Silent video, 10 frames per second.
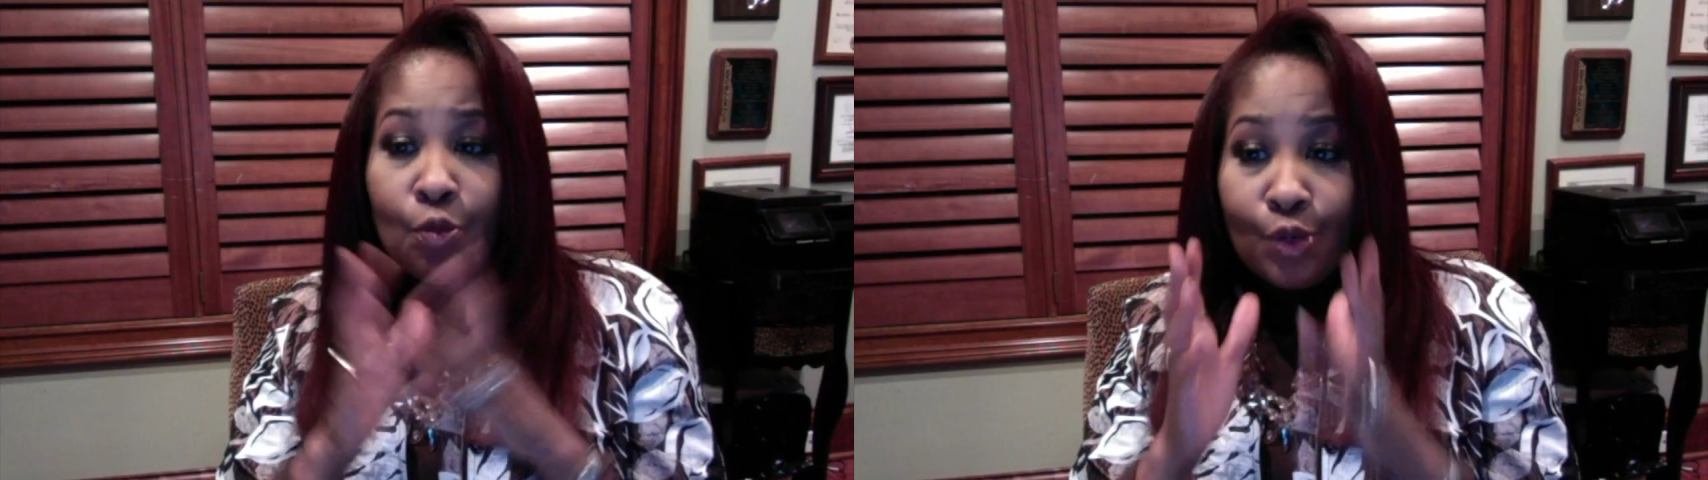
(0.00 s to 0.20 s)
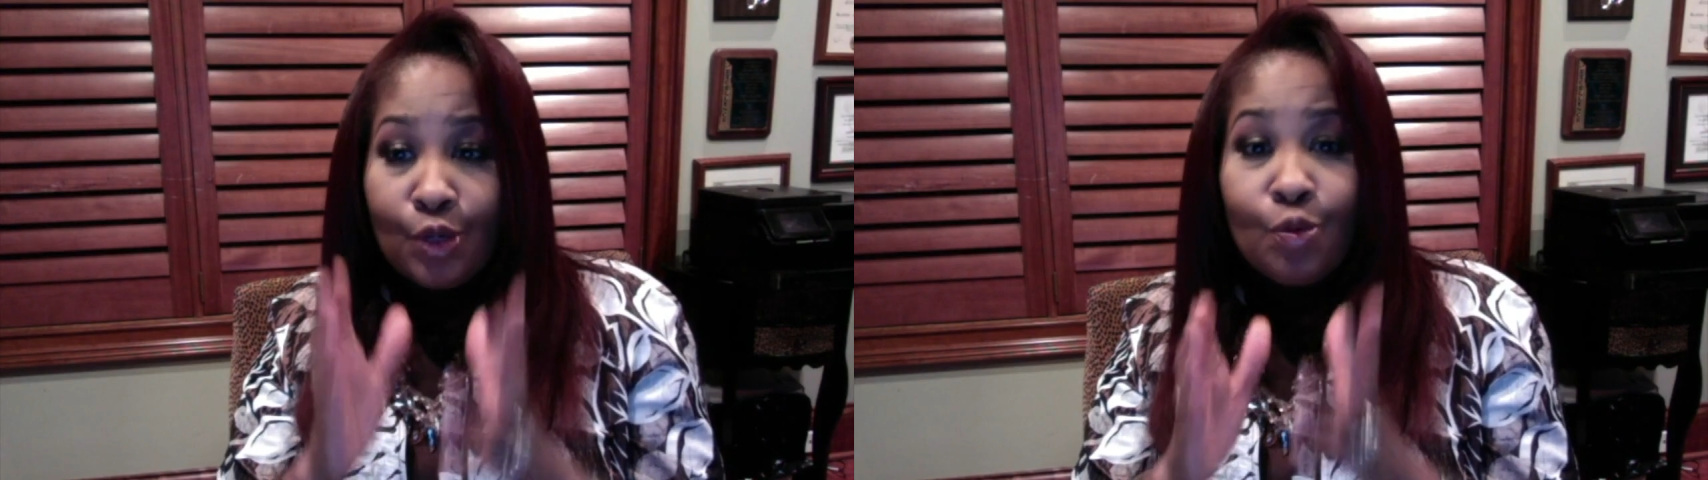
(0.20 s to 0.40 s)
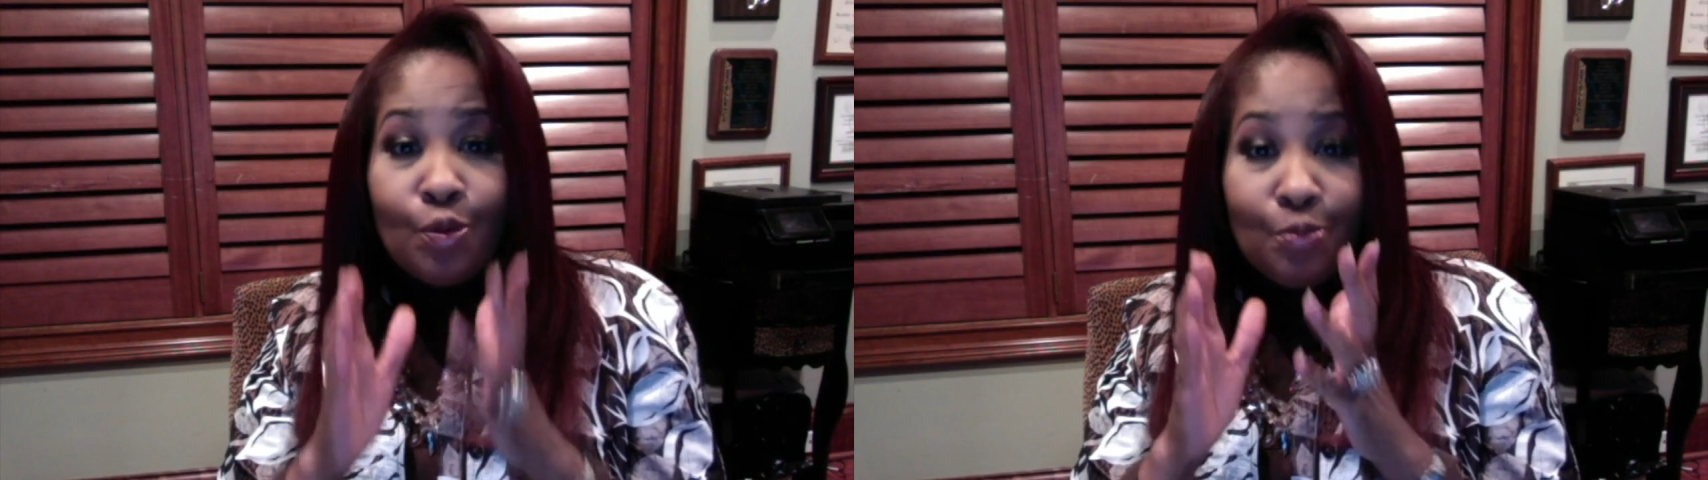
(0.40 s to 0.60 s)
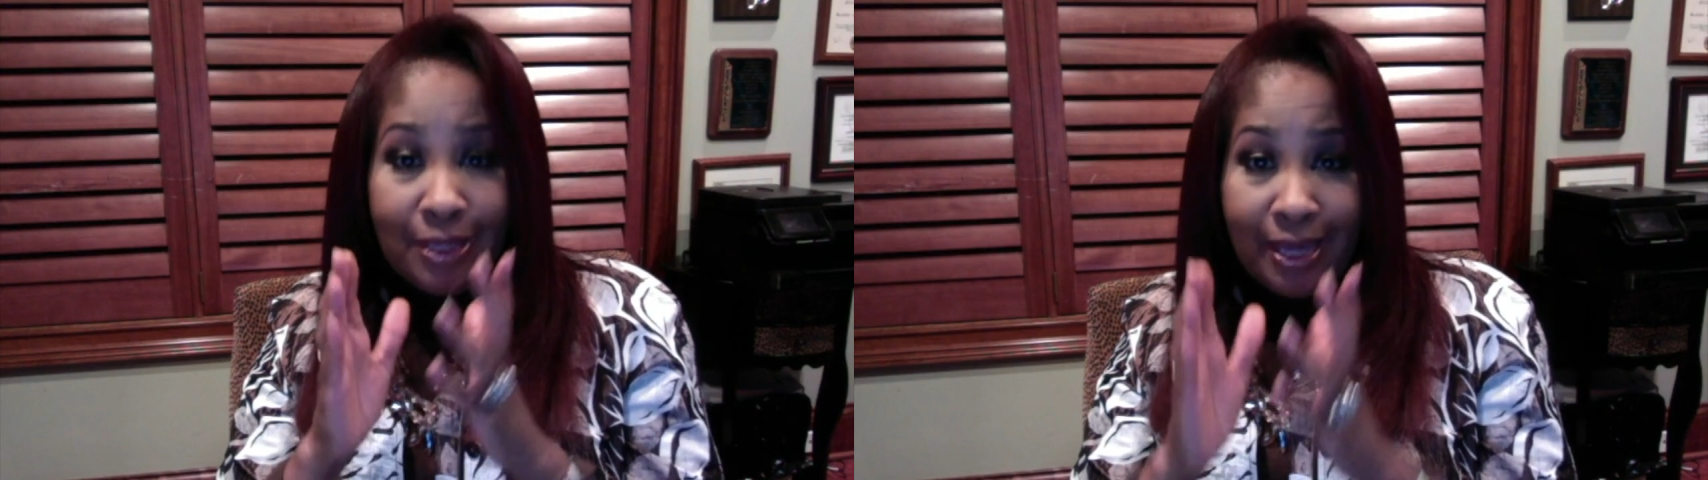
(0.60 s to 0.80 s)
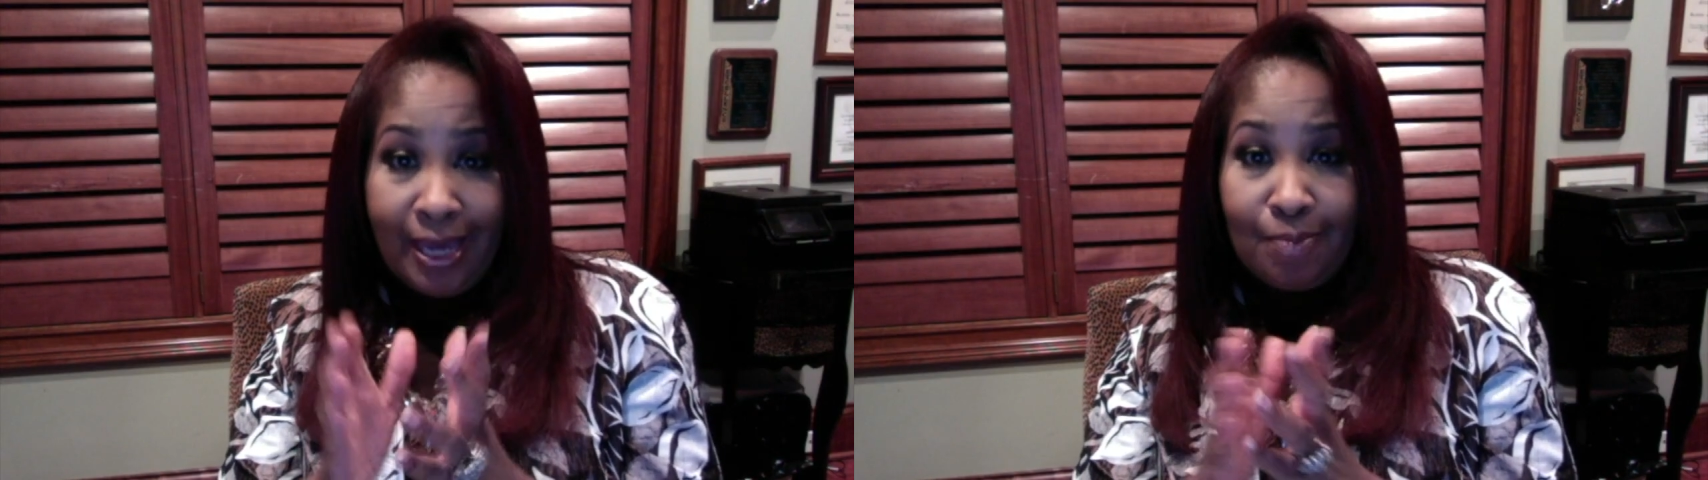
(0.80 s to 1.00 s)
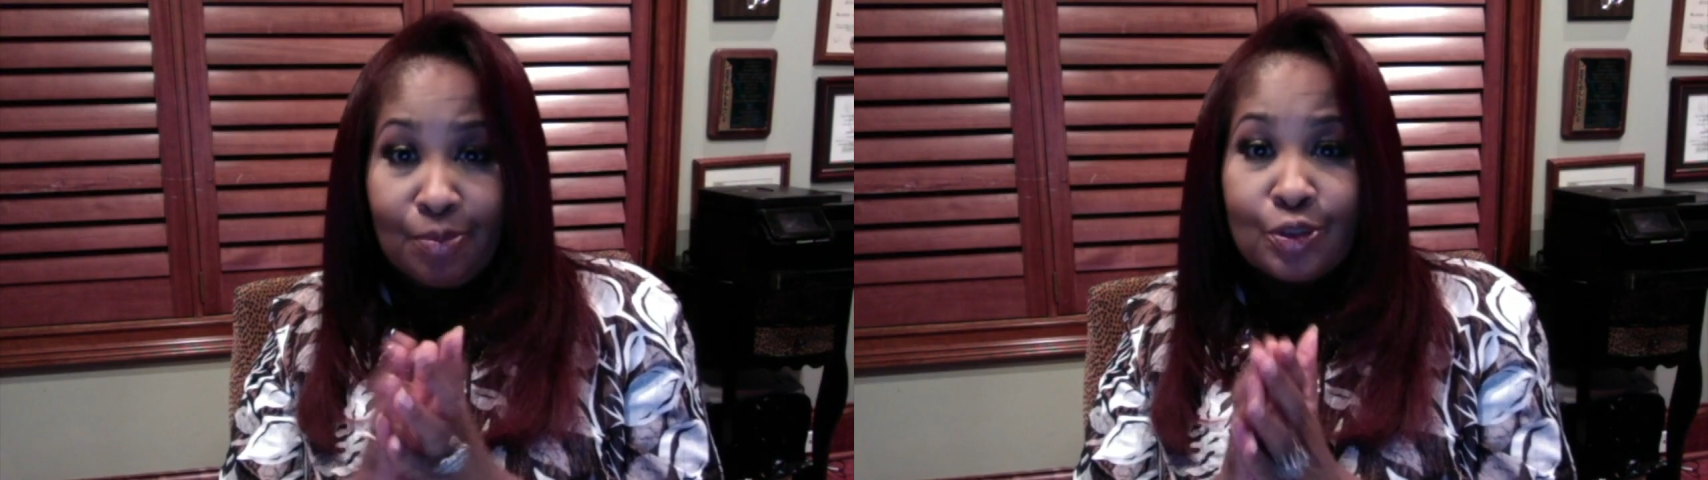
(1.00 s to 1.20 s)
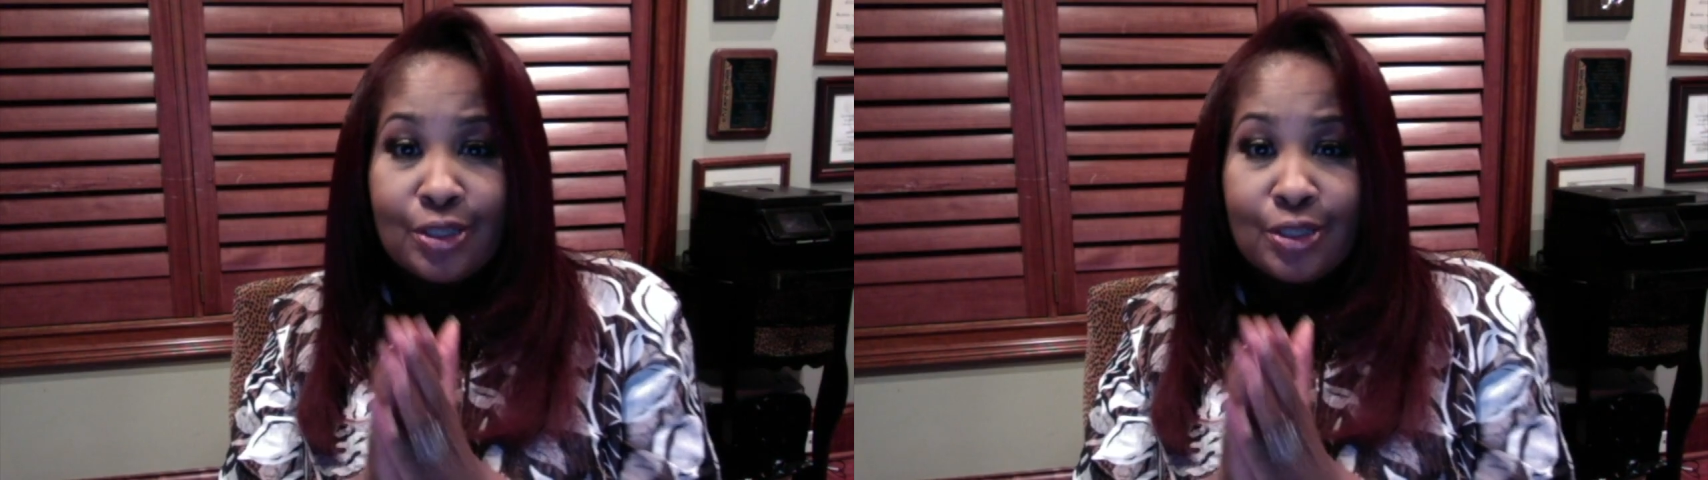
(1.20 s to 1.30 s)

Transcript: we will be able to